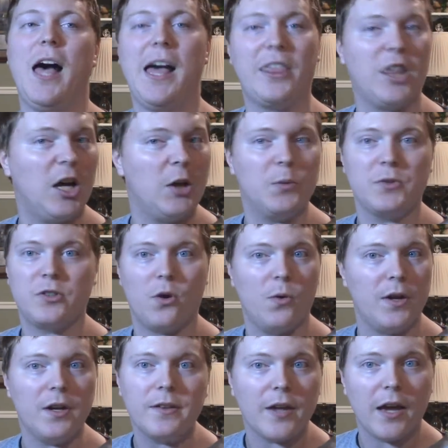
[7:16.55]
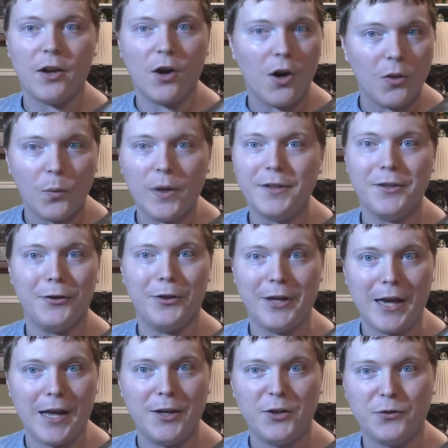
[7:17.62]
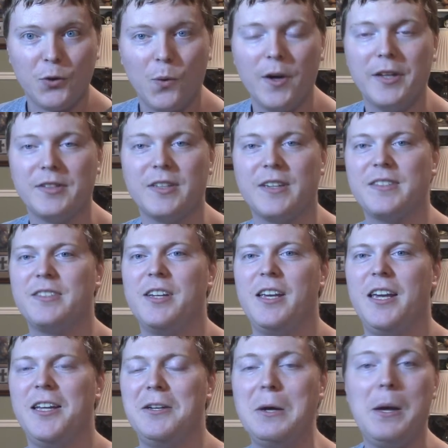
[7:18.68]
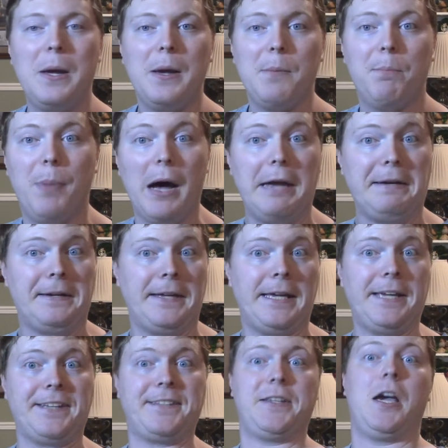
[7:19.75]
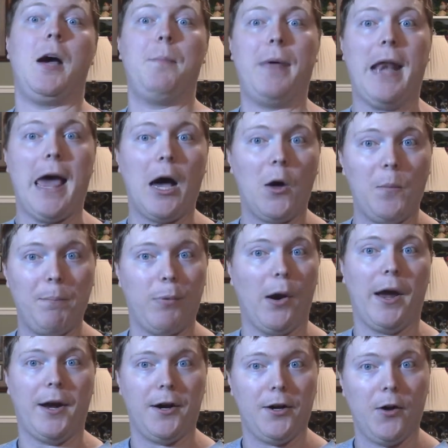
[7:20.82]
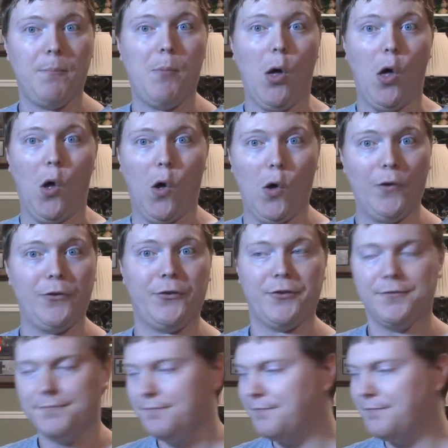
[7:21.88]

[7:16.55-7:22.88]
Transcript: I thought it was going to take all the way till the end of 2016, but it's coming out in Breaker Bowls.